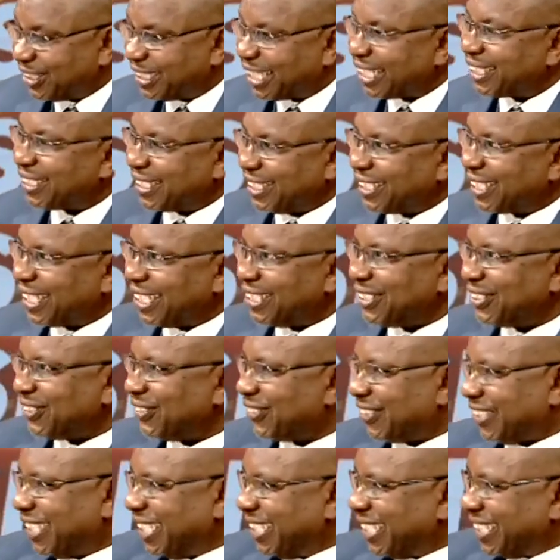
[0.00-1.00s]
just in case
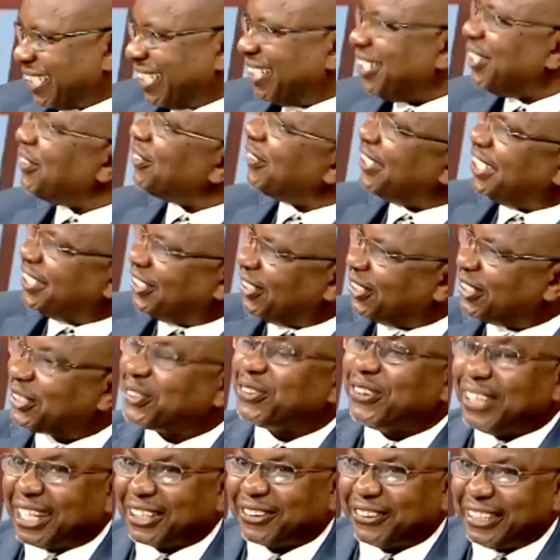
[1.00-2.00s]
you think we
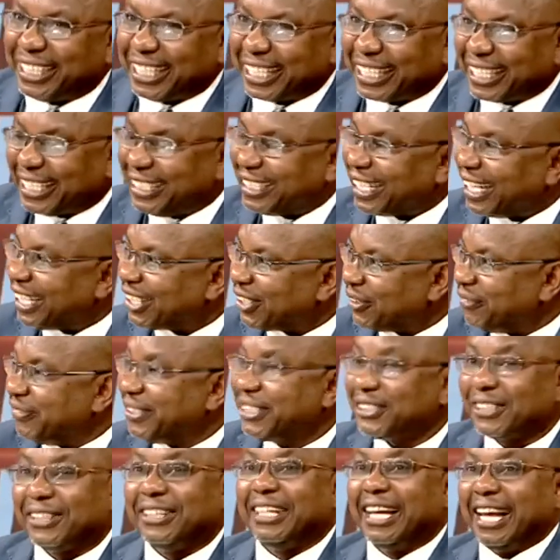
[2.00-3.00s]
don't work with the Kenya High
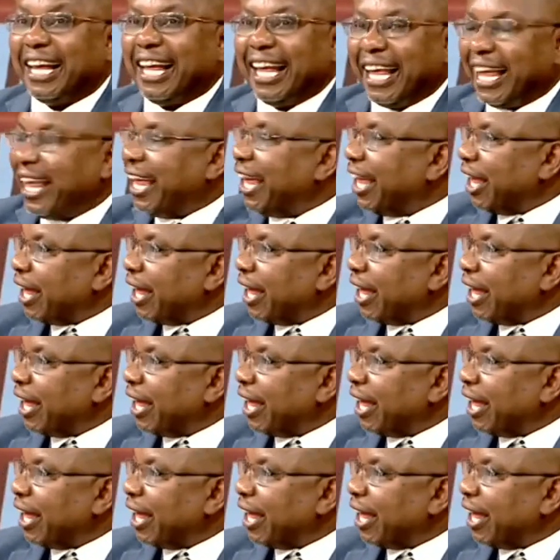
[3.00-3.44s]
Commission. Mm-hmm.